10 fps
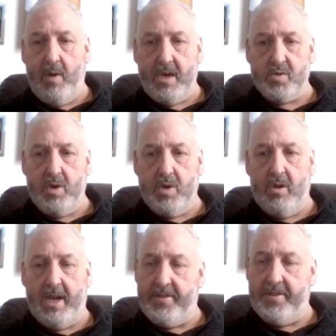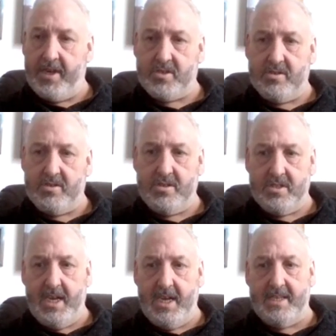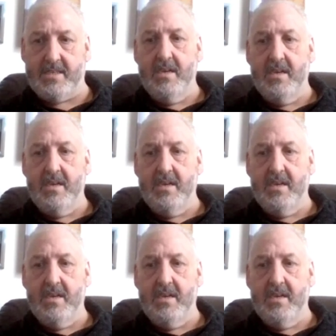because we look at things such as debt,